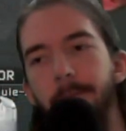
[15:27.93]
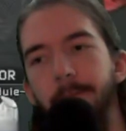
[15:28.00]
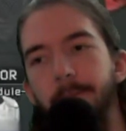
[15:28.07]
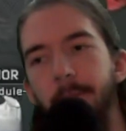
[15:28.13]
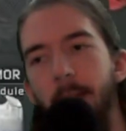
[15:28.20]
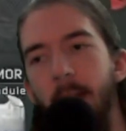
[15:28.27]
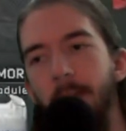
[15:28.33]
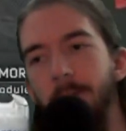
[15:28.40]

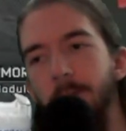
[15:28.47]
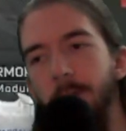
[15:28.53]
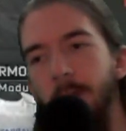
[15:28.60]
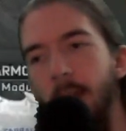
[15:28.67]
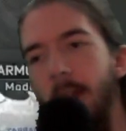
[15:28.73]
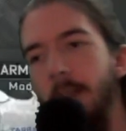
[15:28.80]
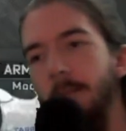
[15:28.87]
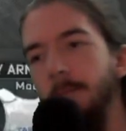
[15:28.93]
After
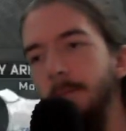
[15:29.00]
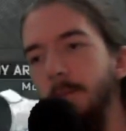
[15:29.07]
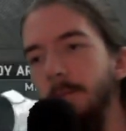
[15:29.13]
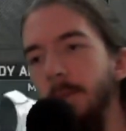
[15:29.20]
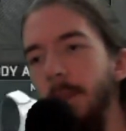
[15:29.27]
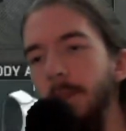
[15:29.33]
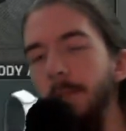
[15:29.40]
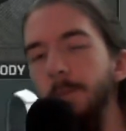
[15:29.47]
that,
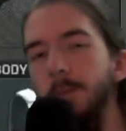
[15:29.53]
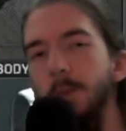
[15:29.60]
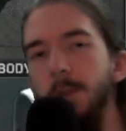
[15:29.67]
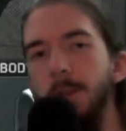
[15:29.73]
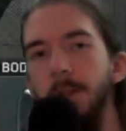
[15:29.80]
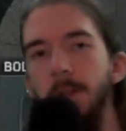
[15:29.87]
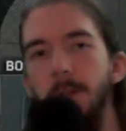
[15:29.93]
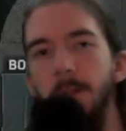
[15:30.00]
it's
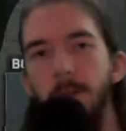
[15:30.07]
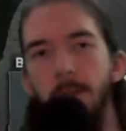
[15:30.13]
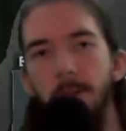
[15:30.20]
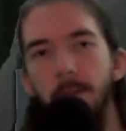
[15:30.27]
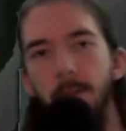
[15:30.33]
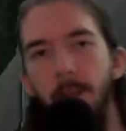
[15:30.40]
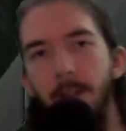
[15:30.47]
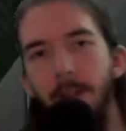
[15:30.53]
important to
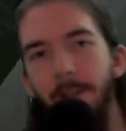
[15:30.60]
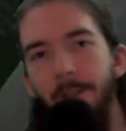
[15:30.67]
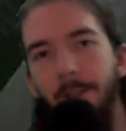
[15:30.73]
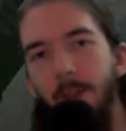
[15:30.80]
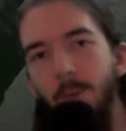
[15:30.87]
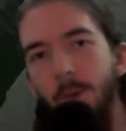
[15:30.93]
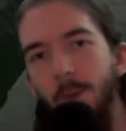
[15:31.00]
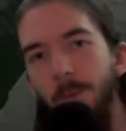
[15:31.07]
learn and
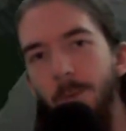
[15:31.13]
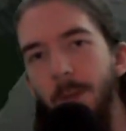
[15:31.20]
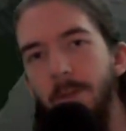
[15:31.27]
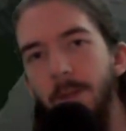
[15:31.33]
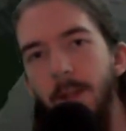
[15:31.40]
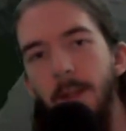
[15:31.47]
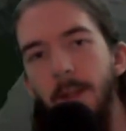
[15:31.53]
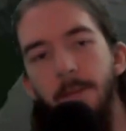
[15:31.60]
distinguish
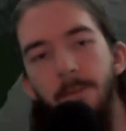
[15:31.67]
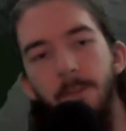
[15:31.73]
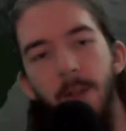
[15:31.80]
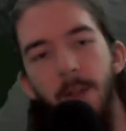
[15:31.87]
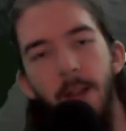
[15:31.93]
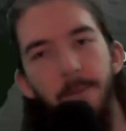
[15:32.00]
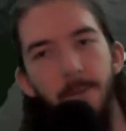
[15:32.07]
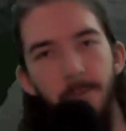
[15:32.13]
between
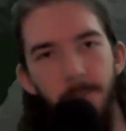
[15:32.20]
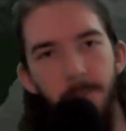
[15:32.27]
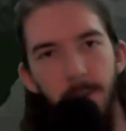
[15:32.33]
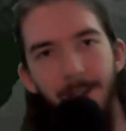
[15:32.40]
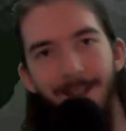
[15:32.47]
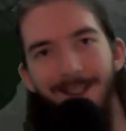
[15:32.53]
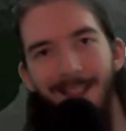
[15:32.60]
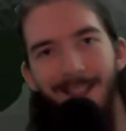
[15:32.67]
player
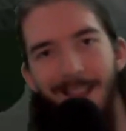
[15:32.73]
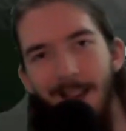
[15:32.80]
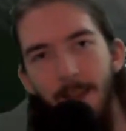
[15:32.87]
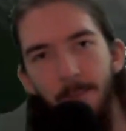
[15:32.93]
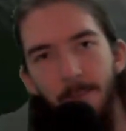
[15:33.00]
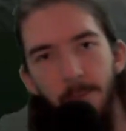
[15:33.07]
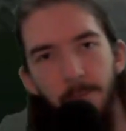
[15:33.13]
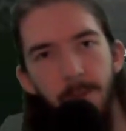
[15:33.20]
movement and AI
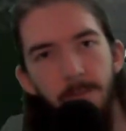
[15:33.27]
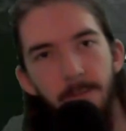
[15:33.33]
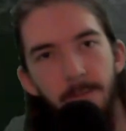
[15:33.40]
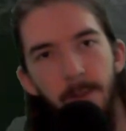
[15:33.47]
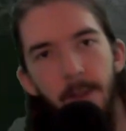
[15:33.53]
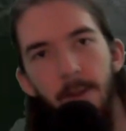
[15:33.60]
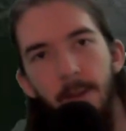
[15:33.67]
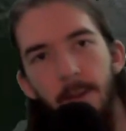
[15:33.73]
movement.
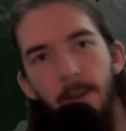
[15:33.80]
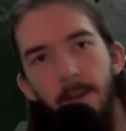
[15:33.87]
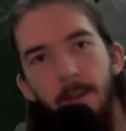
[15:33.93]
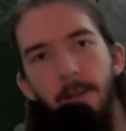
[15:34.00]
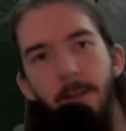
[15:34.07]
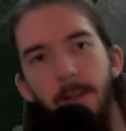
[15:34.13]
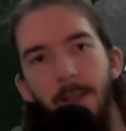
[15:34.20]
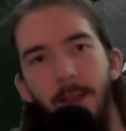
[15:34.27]

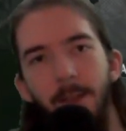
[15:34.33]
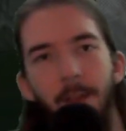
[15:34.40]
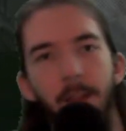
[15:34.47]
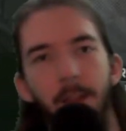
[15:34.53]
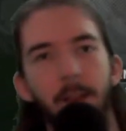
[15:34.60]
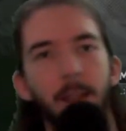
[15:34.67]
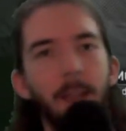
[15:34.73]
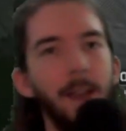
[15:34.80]
Like I
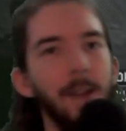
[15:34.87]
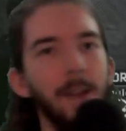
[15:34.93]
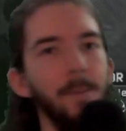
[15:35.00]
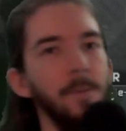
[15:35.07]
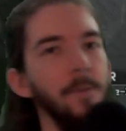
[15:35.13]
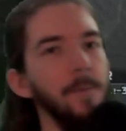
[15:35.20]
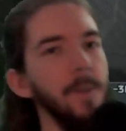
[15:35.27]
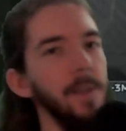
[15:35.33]
said, AI
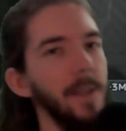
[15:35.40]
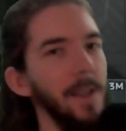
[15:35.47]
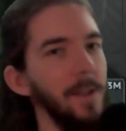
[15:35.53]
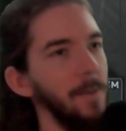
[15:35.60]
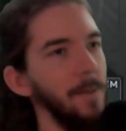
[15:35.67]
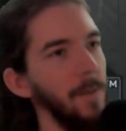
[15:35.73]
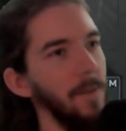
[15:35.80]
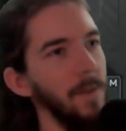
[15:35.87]
movement tends
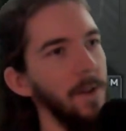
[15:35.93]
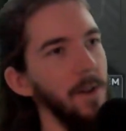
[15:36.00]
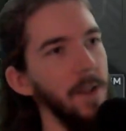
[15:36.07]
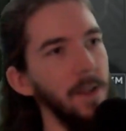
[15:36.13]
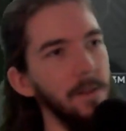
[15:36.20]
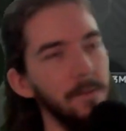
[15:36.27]
to be very